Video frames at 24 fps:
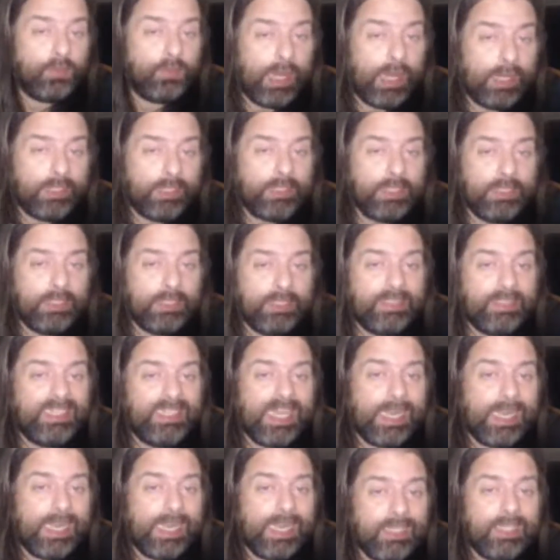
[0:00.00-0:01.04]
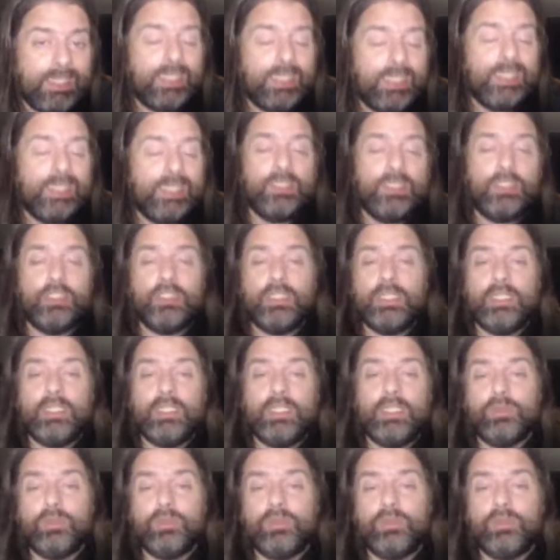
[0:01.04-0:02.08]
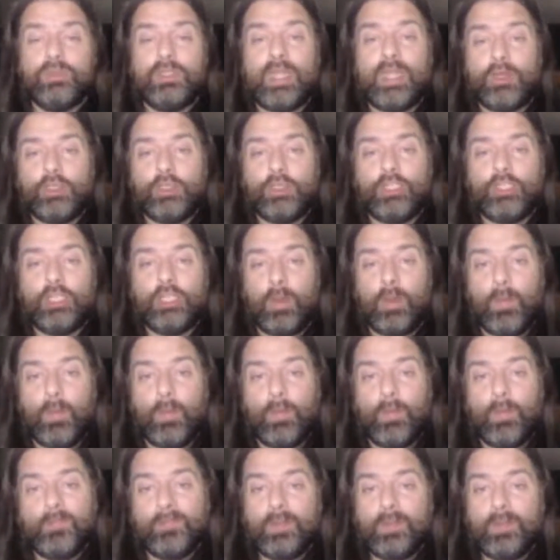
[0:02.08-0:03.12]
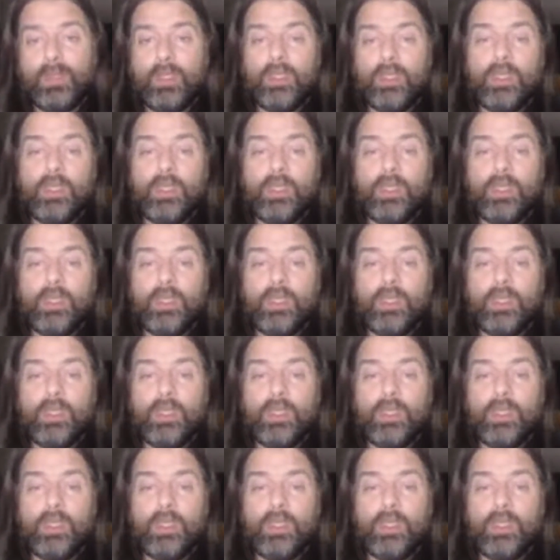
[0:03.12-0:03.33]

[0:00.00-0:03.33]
don't have actually technically to see the 3 hour show.